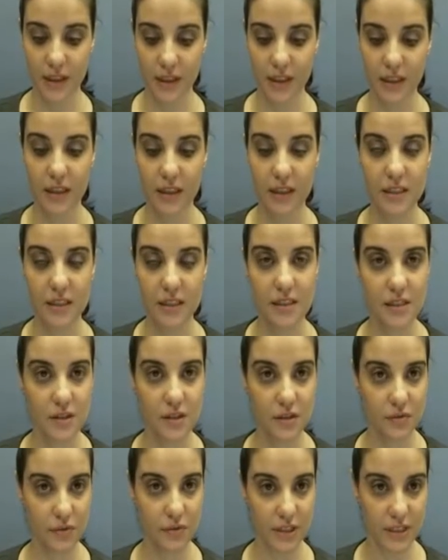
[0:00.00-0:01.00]
This is
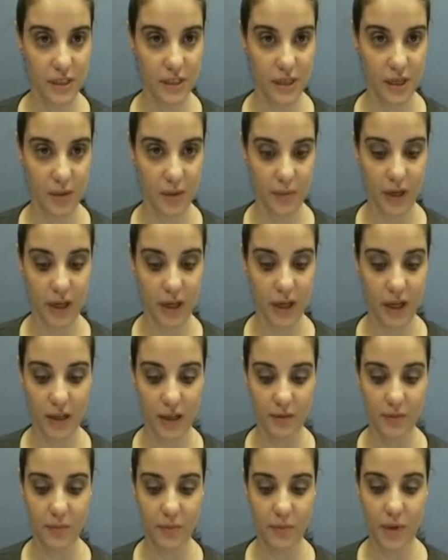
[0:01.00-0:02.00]
the reasoning
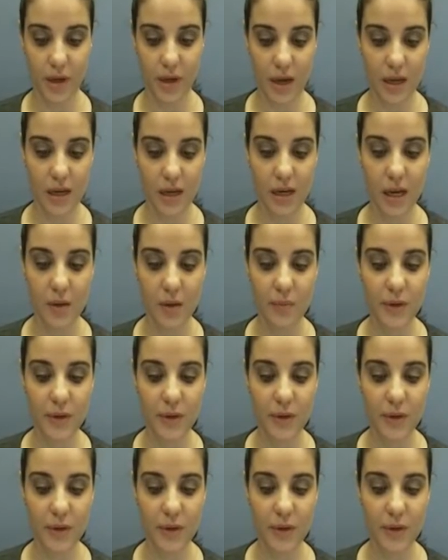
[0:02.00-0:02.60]
part. Now